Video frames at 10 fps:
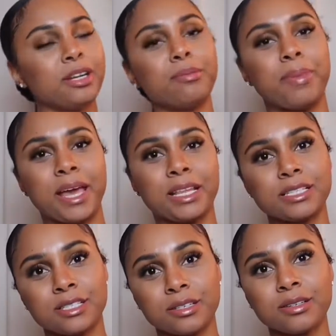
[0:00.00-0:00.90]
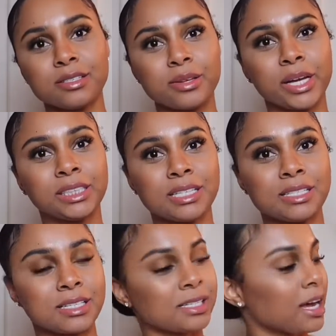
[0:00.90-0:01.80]
bathing suit. So it's just
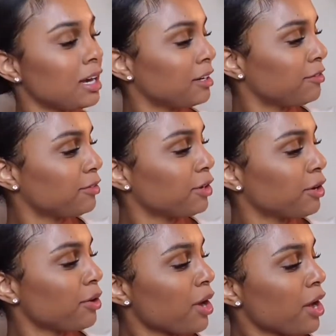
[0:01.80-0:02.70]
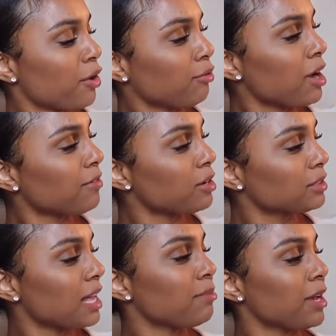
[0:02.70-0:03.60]
this colorful ruffle
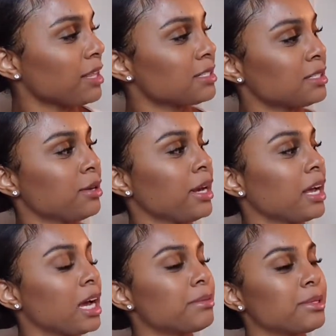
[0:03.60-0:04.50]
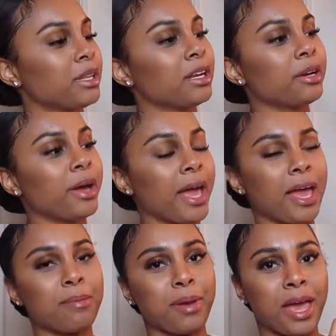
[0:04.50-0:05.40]
type bathing suit and it comes with a little
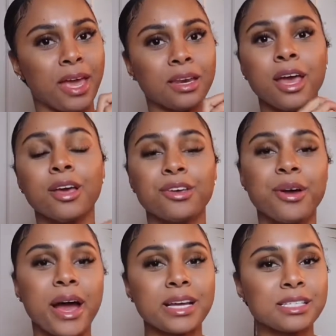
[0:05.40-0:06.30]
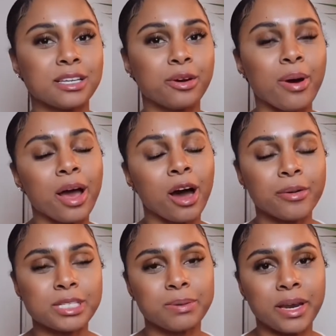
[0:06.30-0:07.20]
headband. You guys know I
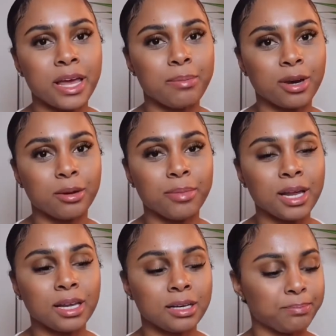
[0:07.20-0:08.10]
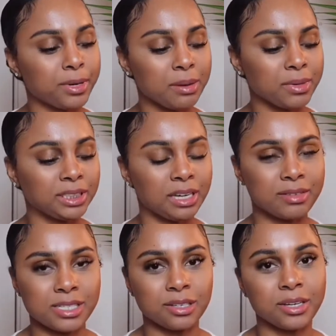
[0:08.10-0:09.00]
always put a headband on Bella. Pretty much
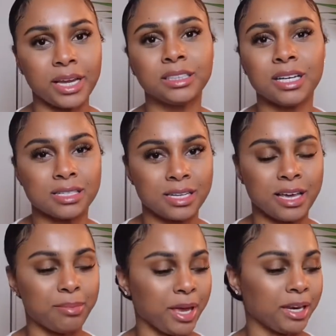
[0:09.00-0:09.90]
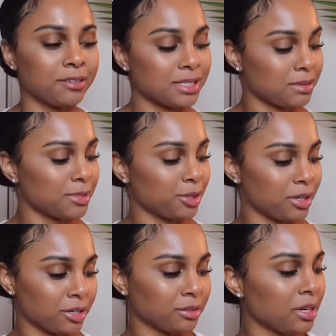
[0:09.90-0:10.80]
every single day she has a headband of some sort
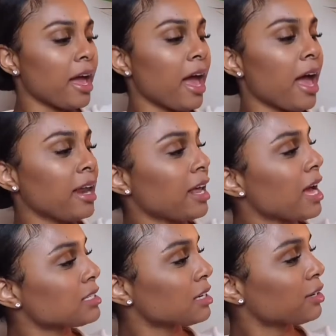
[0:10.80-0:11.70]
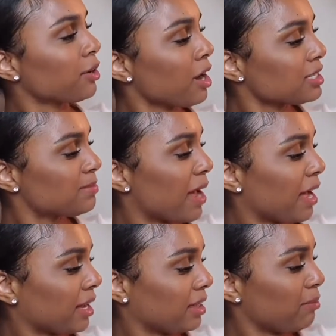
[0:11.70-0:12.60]
on. And it has a little cross
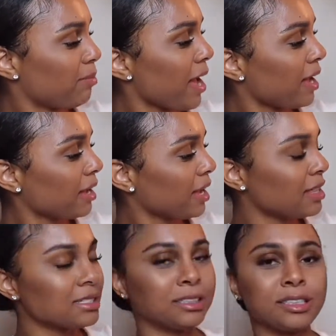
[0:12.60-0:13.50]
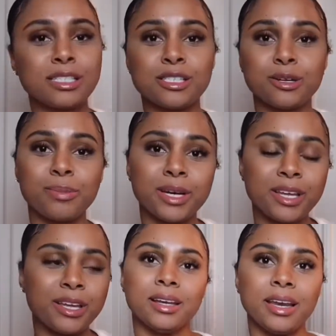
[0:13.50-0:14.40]
back in the back and this is just super
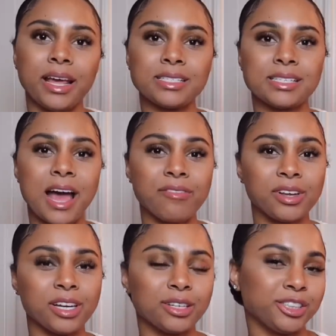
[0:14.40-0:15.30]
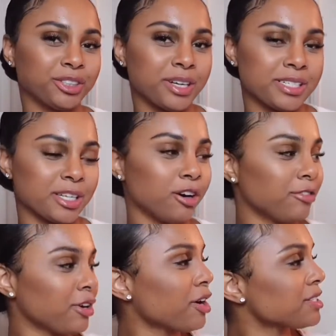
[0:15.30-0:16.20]
cute. Next I have a little shorts
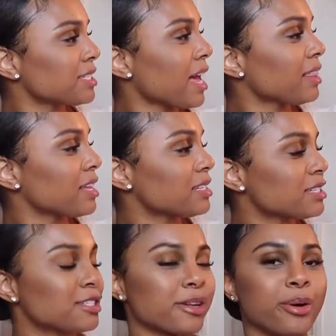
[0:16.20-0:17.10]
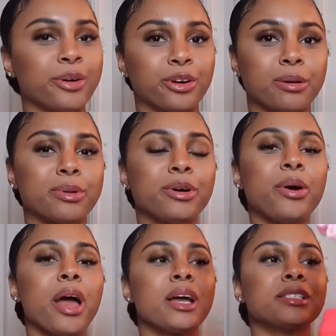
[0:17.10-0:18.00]
overall set. This is so adorable.
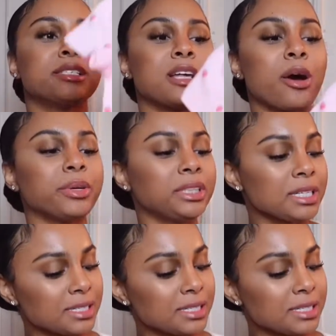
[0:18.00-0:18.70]
So it's just